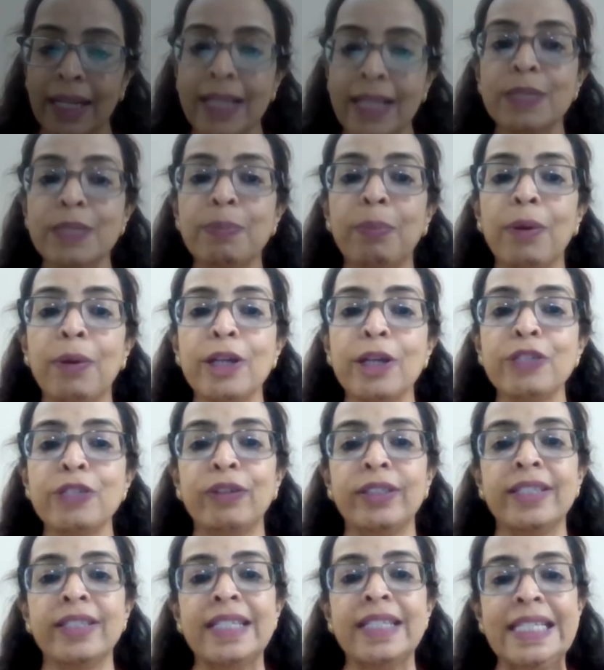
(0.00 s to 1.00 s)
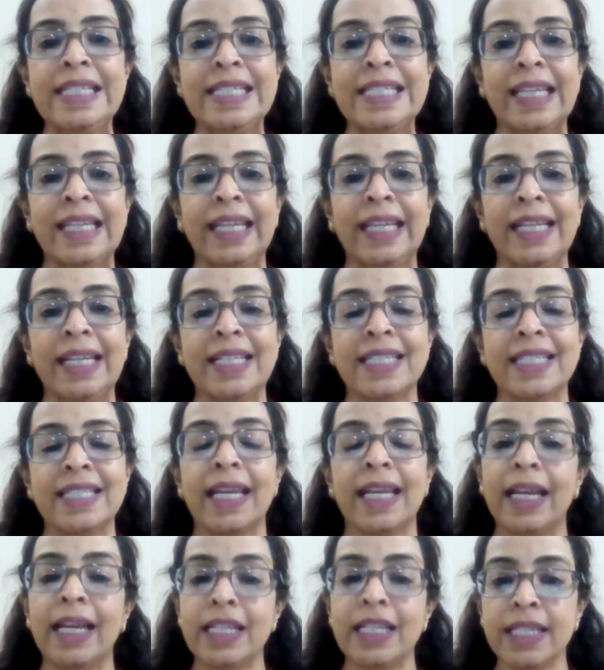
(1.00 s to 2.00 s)
Let's pause for 30 seconds
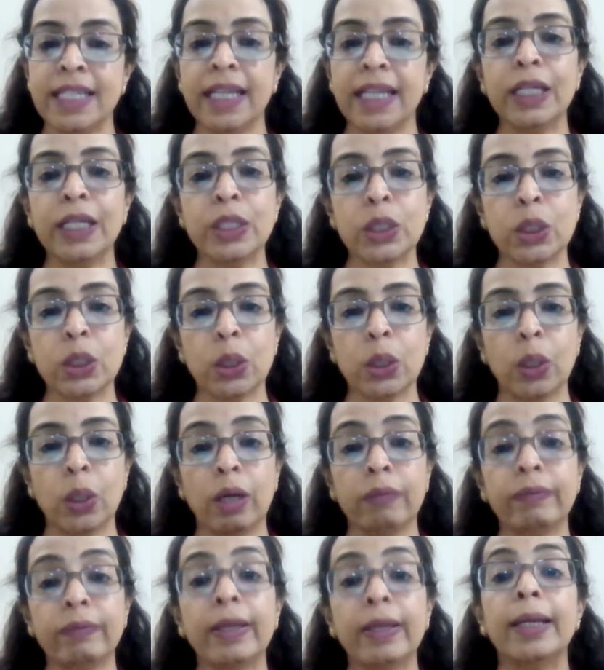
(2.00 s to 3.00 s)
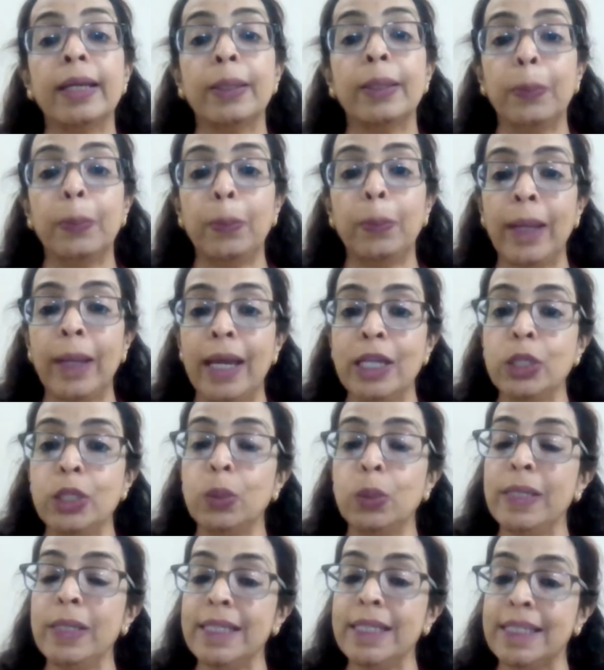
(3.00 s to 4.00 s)
and take a stock of where
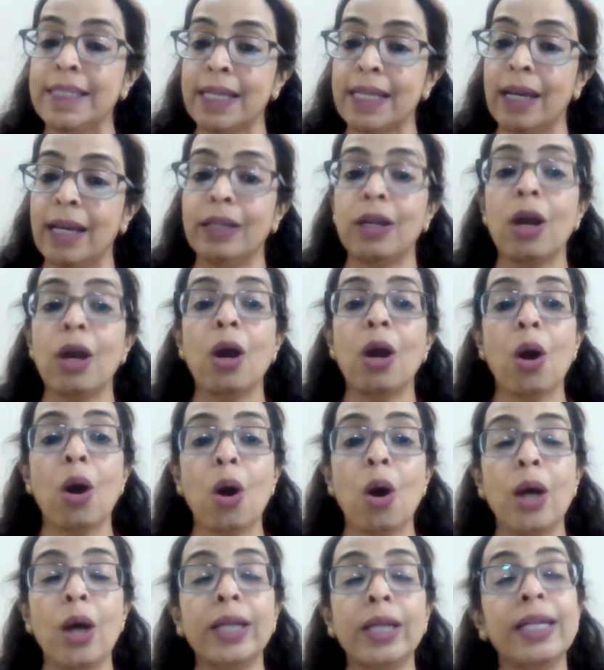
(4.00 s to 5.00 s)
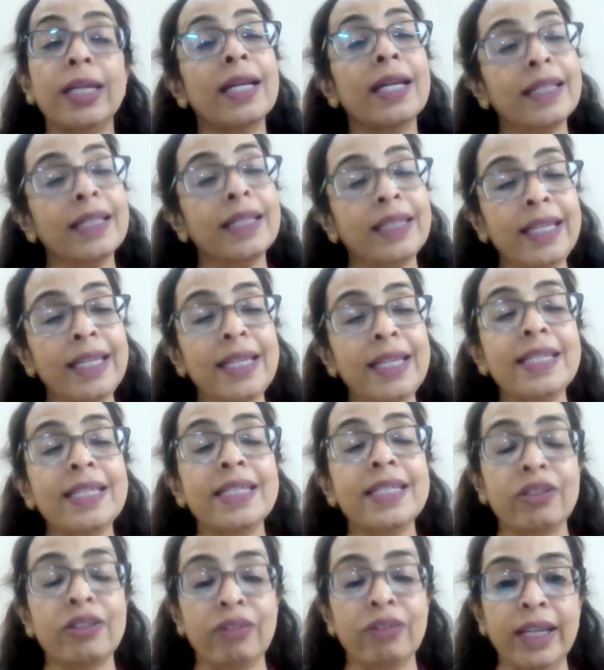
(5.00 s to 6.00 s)
do we stand on
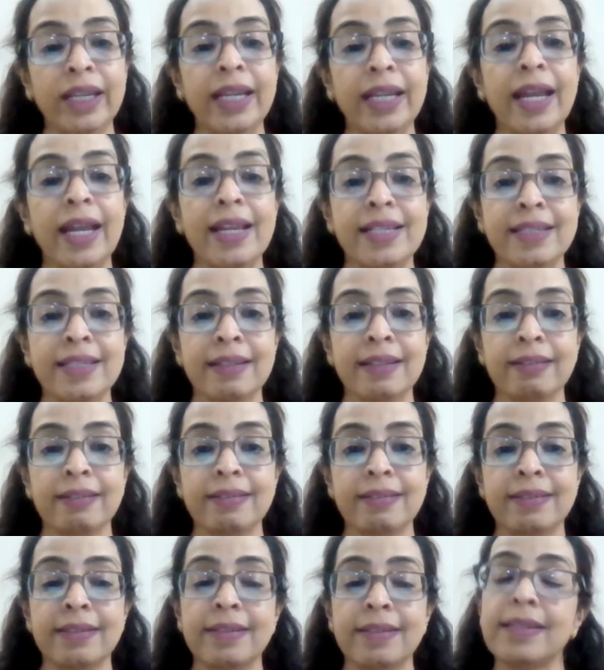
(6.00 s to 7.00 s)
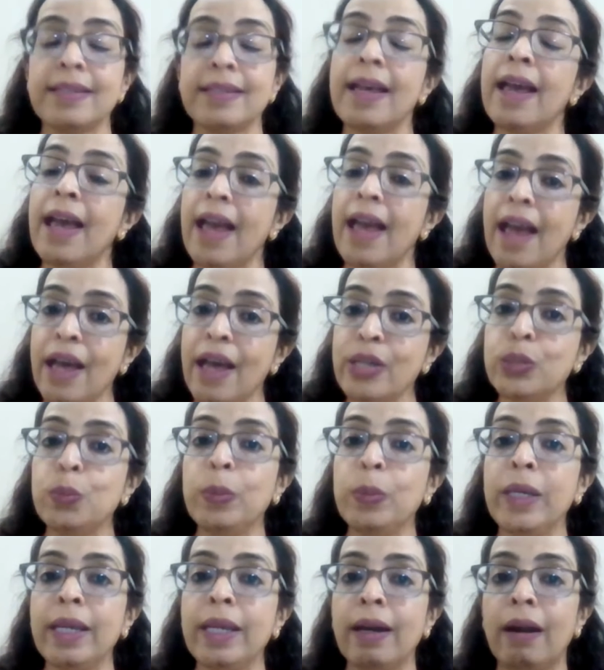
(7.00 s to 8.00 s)
these three excellences as
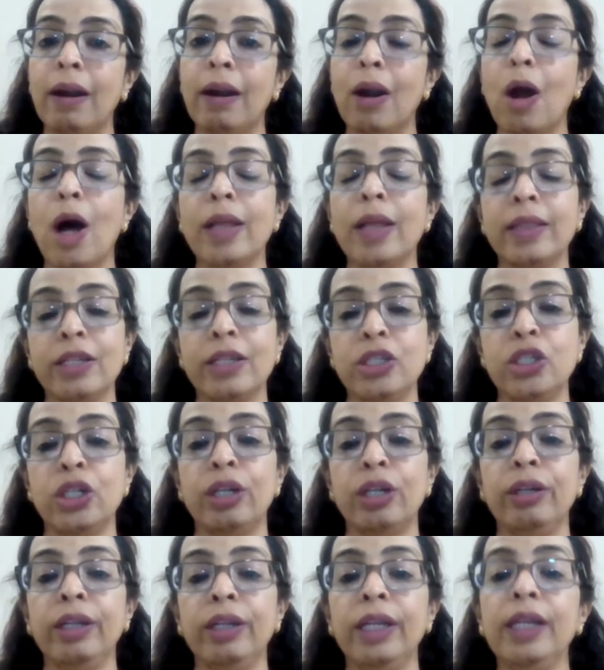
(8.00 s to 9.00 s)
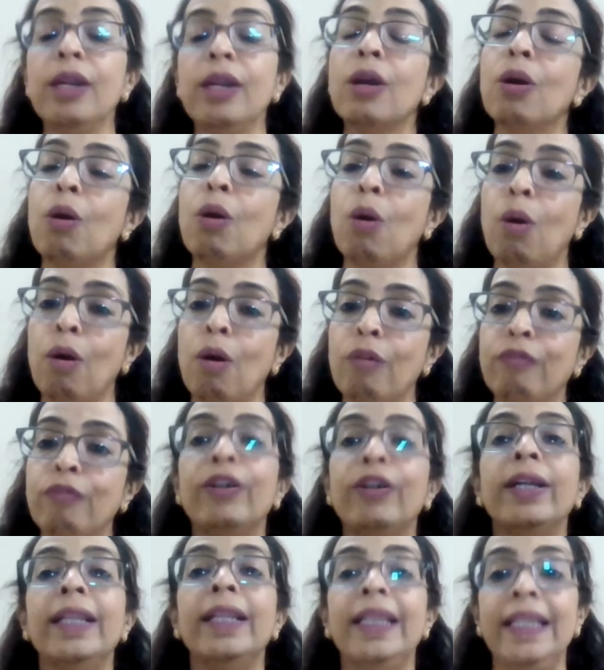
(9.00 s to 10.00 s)
we are on the journey of
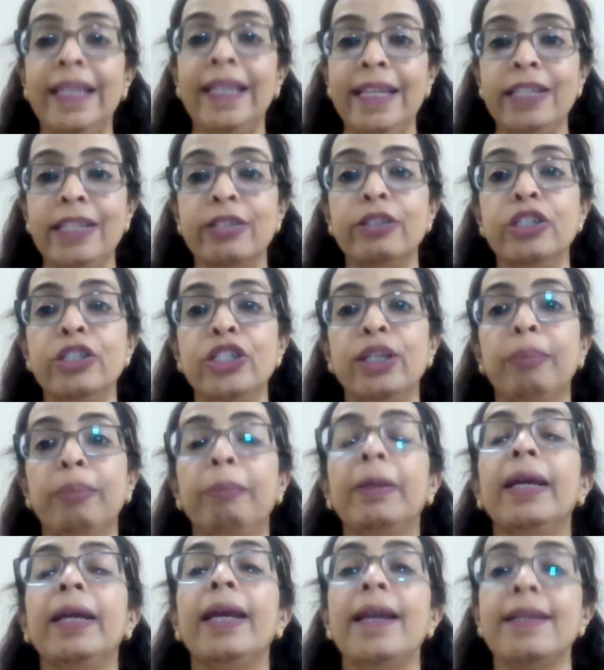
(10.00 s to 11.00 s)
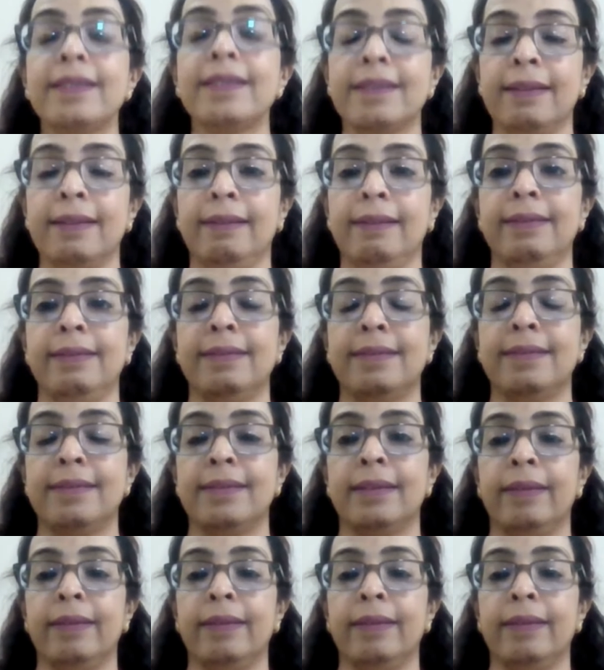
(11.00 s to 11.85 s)
leadership excellence.